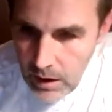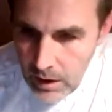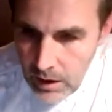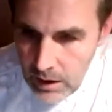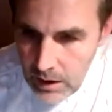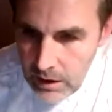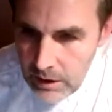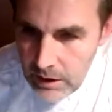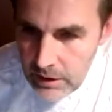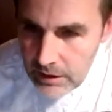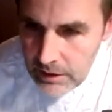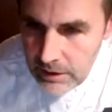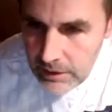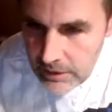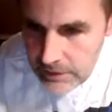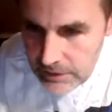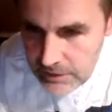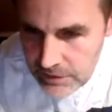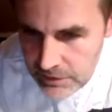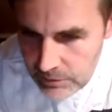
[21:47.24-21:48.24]

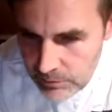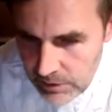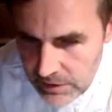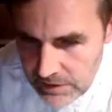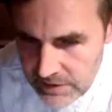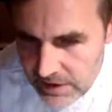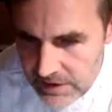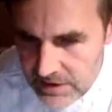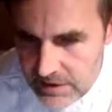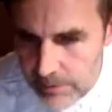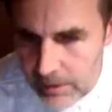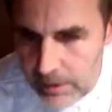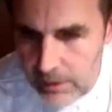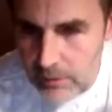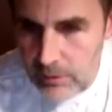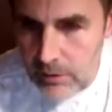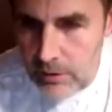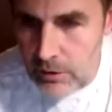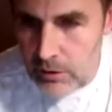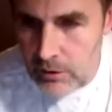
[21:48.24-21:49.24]
Somebody's asked about
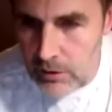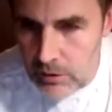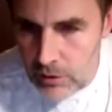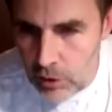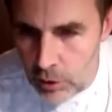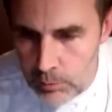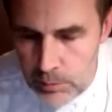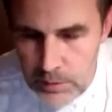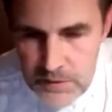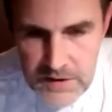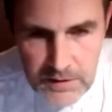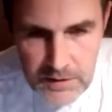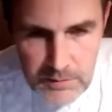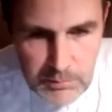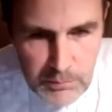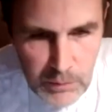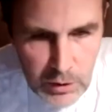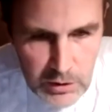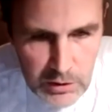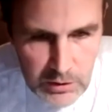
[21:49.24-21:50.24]
composite
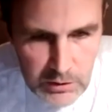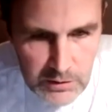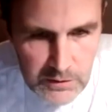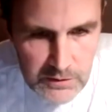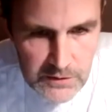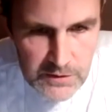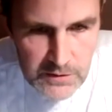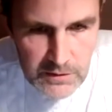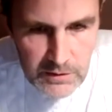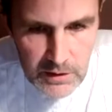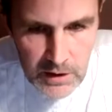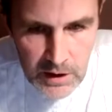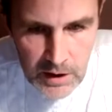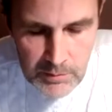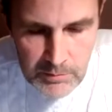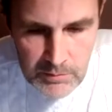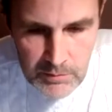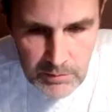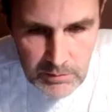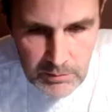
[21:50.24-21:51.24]
models.
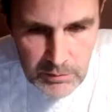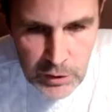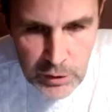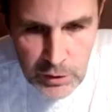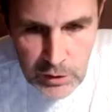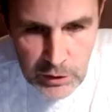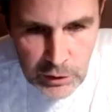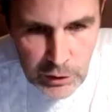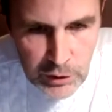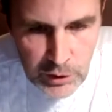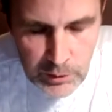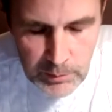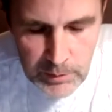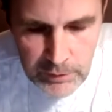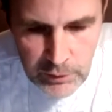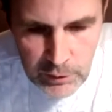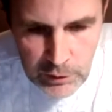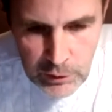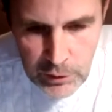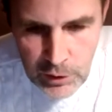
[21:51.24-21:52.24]
You can look up, if
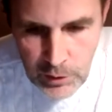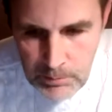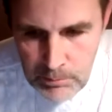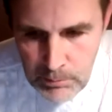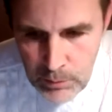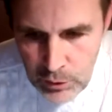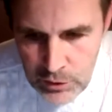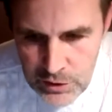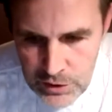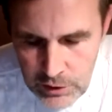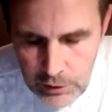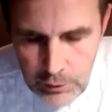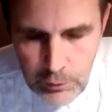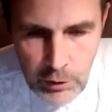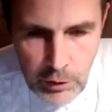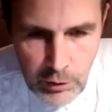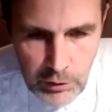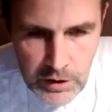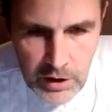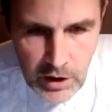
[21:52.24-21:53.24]
you look at modular
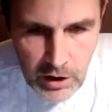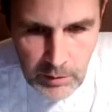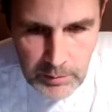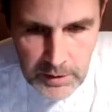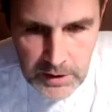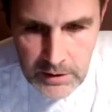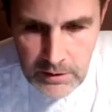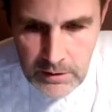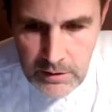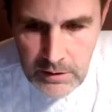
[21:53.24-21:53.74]
origami,